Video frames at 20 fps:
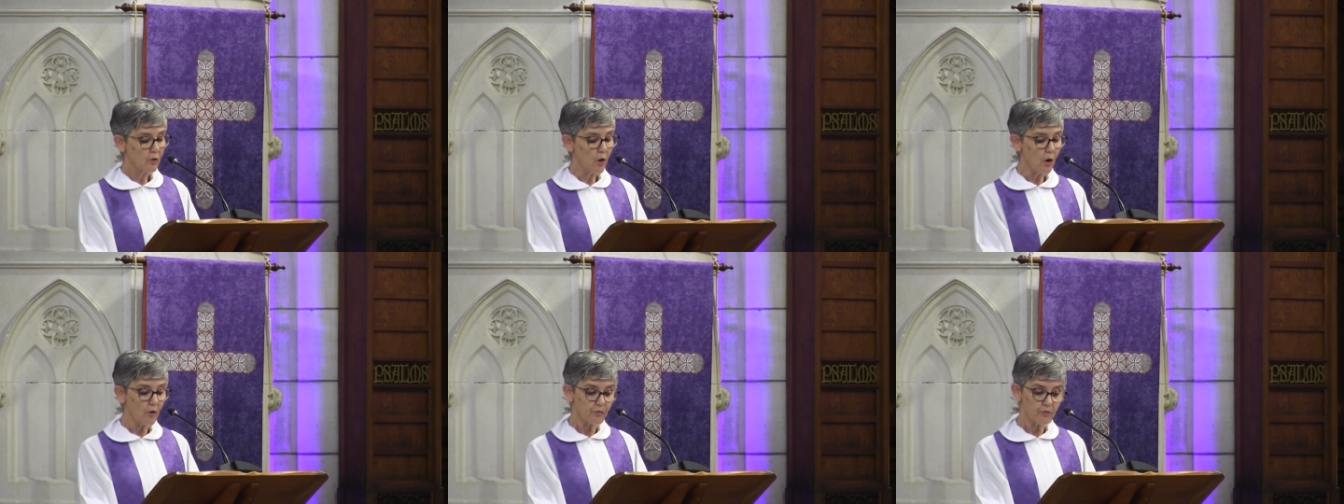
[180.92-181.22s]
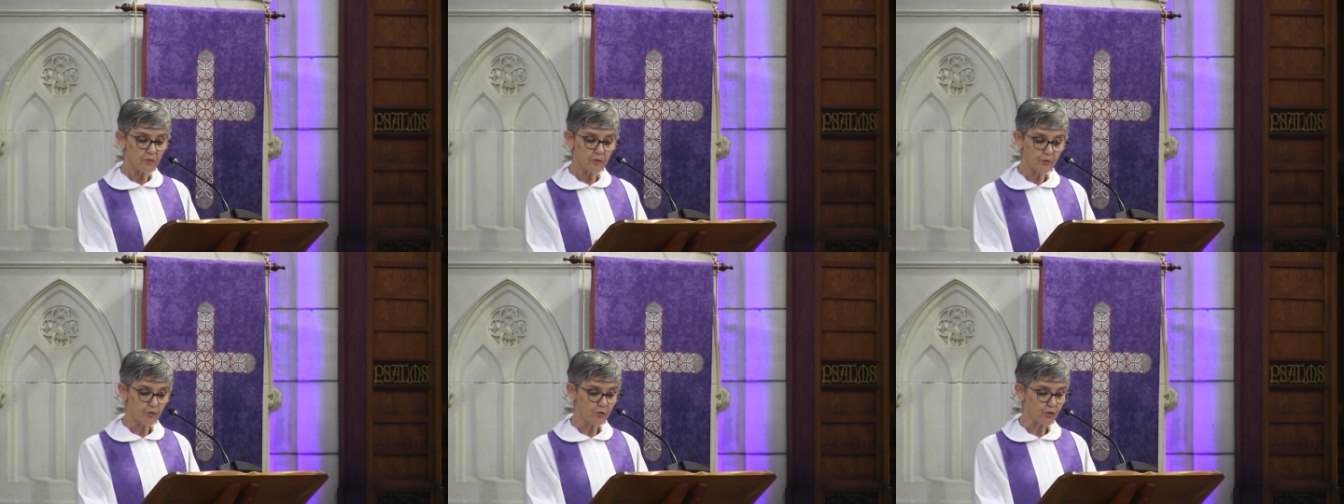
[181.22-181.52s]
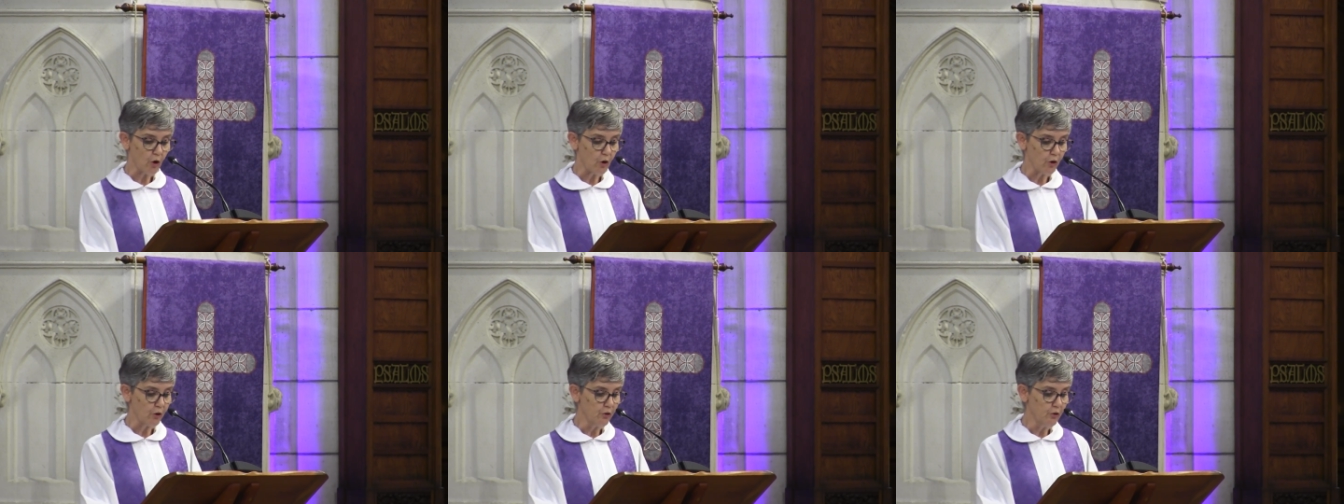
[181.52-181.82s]
Lots of
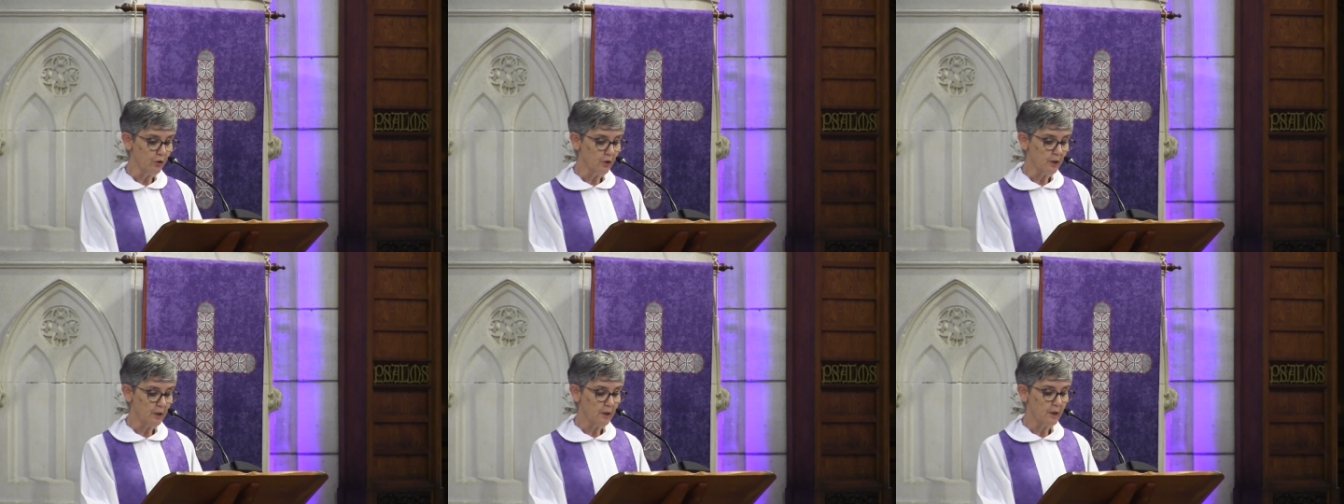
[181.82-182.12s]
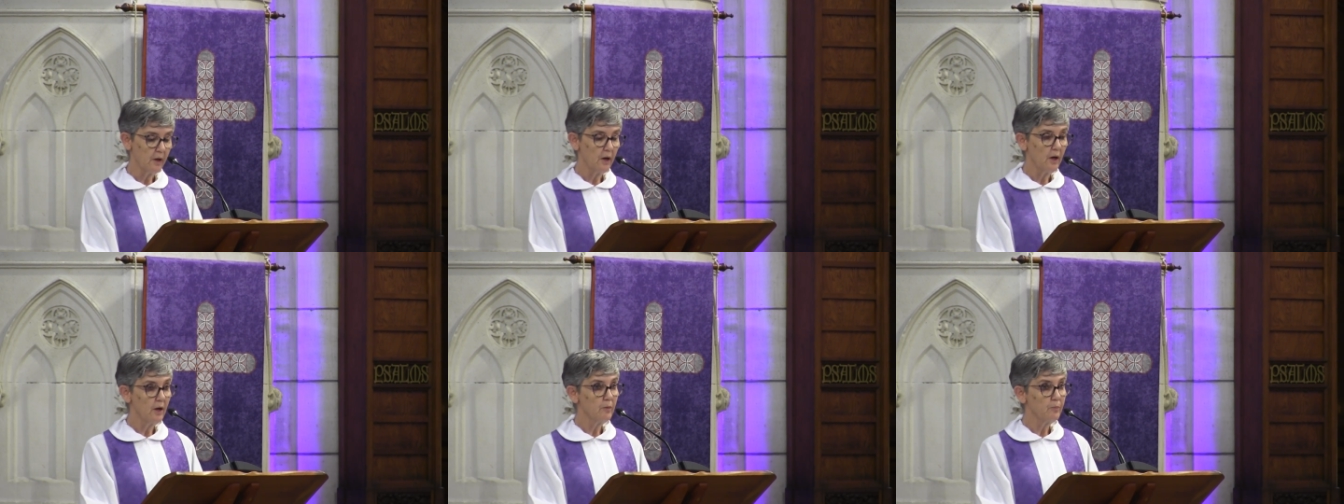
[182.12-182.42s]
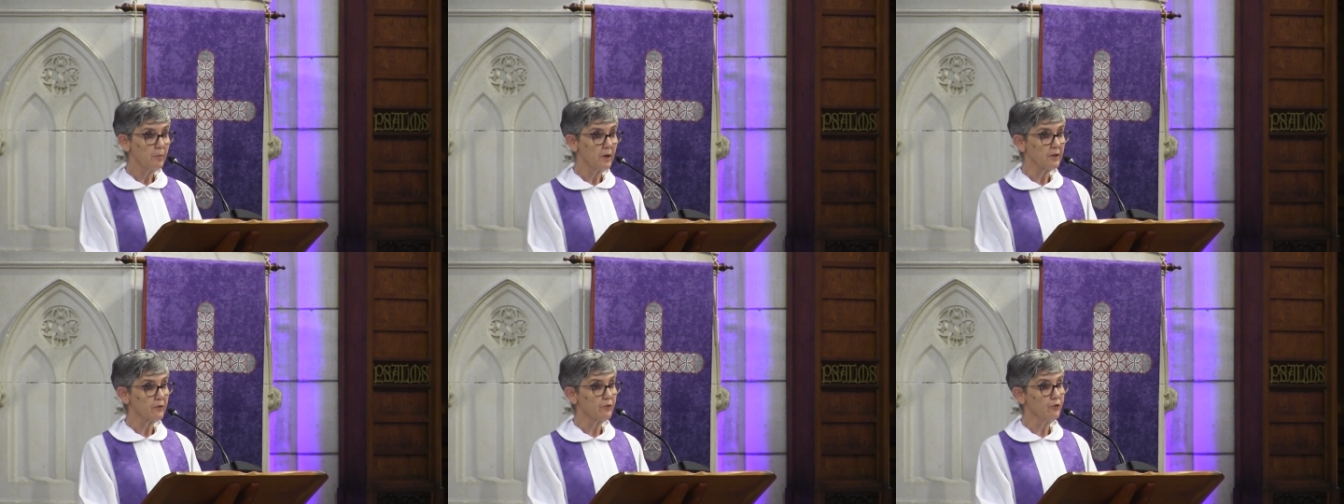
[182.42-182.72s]
show,
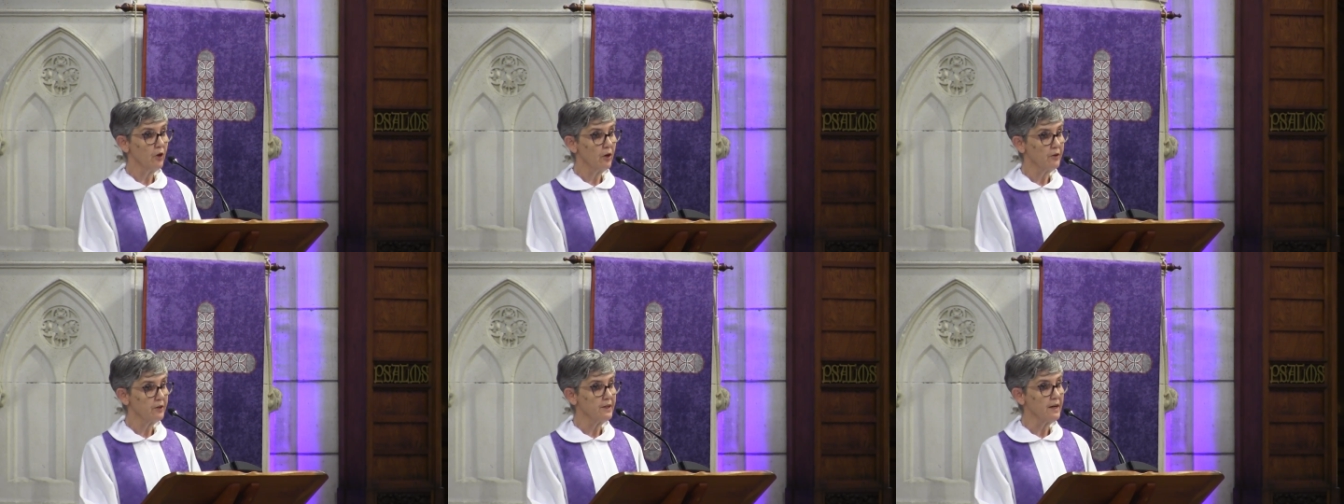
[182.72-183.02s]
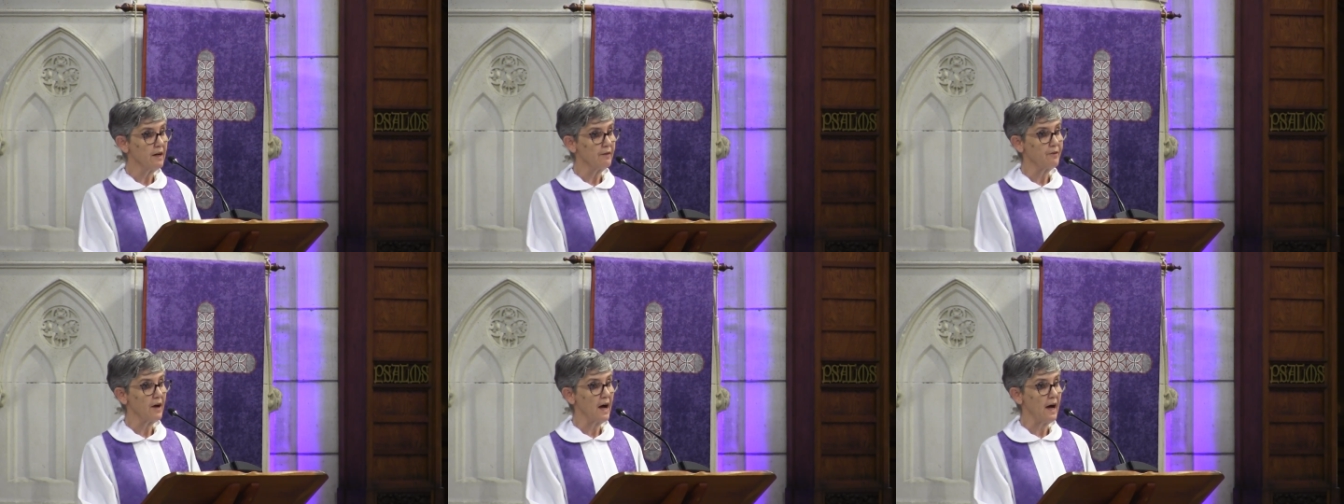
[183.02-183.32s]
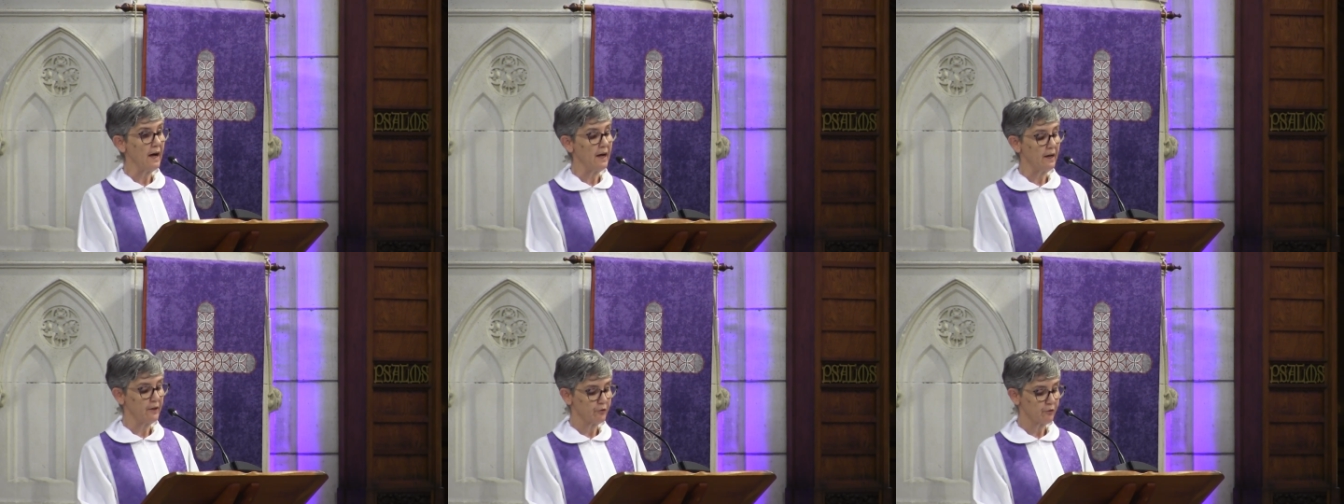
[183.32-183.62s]
but not enough
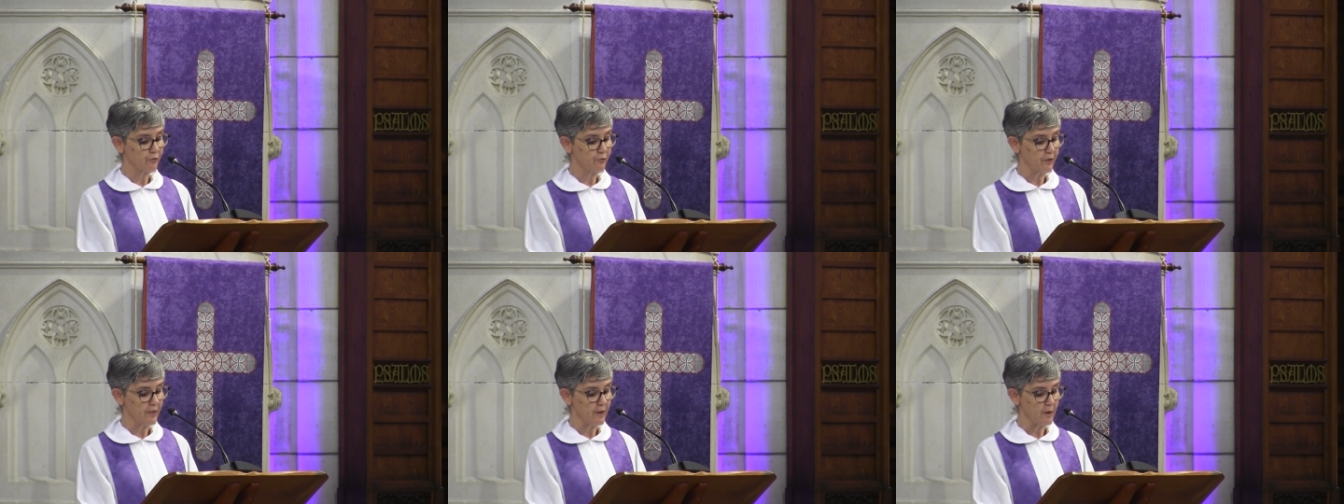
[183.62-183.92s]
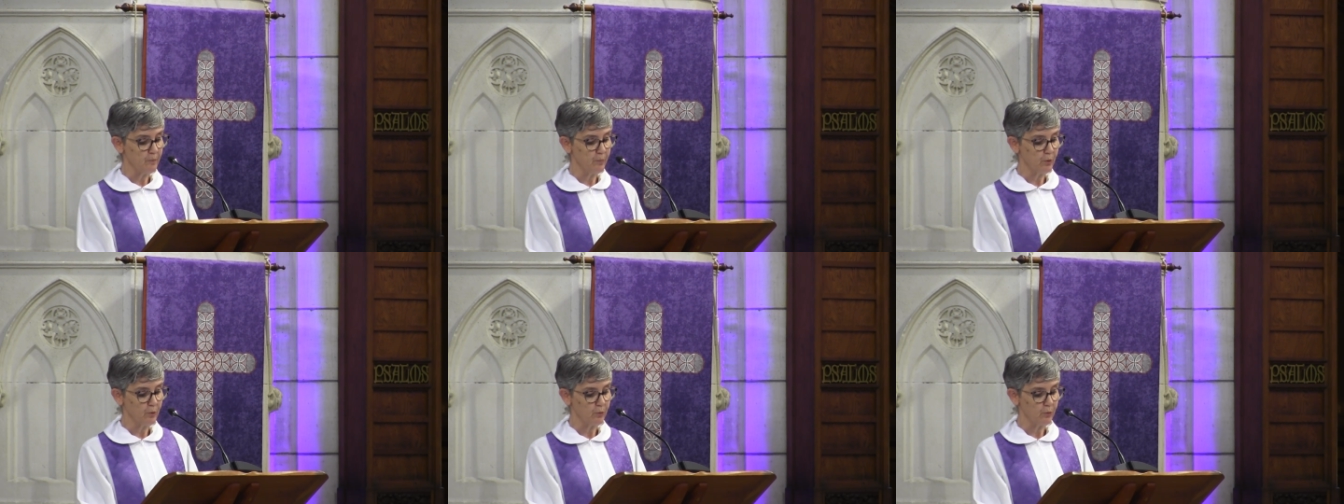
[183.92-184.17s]
heart for the